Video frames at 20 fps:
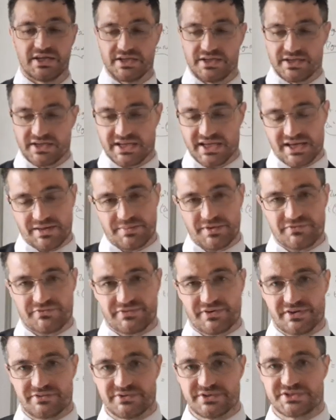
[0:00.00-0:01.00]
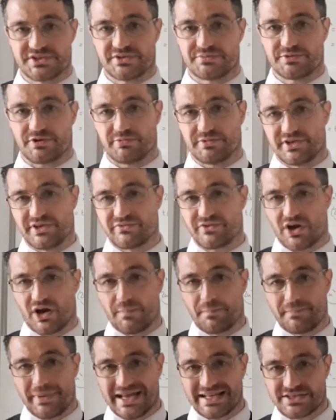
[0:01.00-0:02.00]
you get a bit further into the problem, you've got a
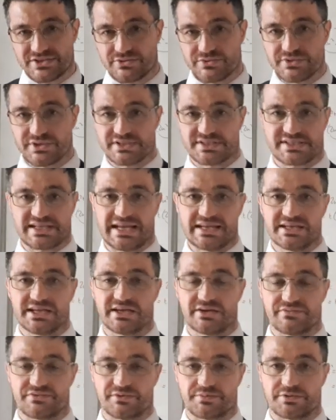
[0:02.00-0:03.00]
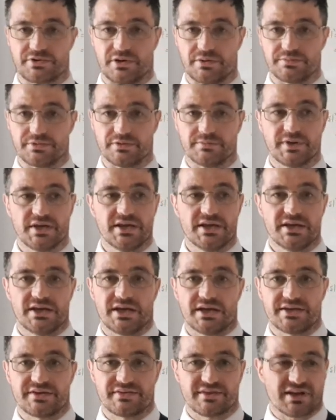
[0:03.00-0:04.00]
better understanding of the problem,
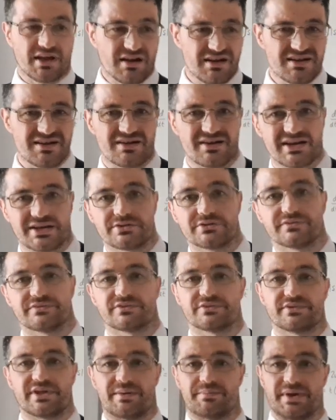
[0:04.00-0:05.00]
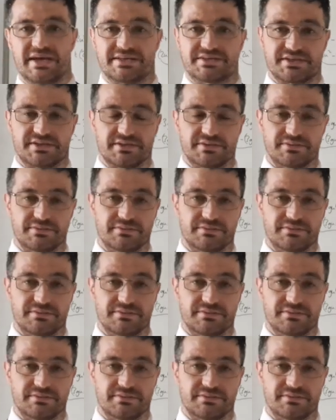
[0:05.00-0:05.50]
and you think, oh, I could have done that better.